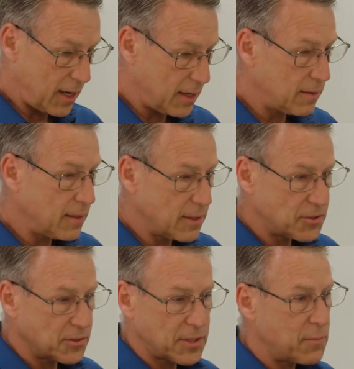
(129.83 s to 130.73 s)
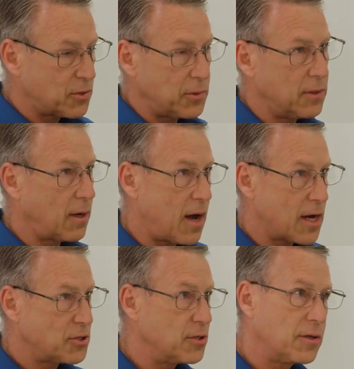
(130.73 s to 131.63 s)
And it's the same between the
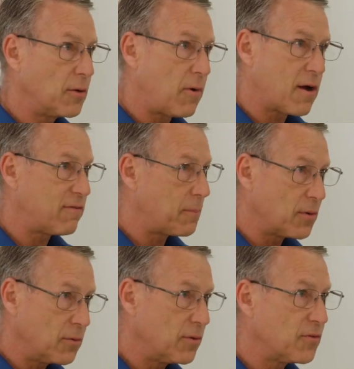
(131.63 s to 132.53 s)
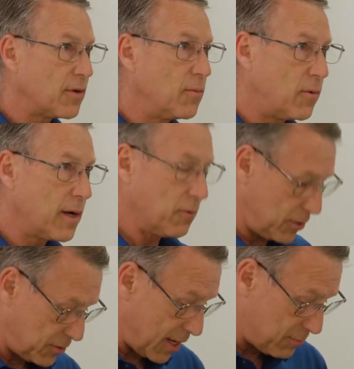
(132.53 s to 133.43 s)
oxygen and the water vapor, do it the same way
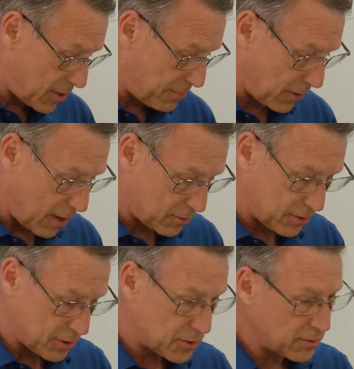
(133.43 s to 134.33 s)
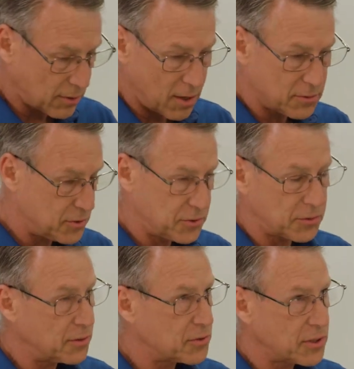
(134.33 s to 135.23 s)
with the same type of cartridges. So the
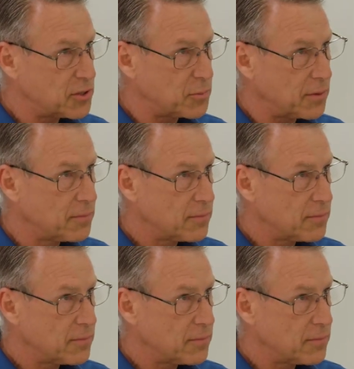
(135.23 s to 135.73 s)
cartridges are interchangeable.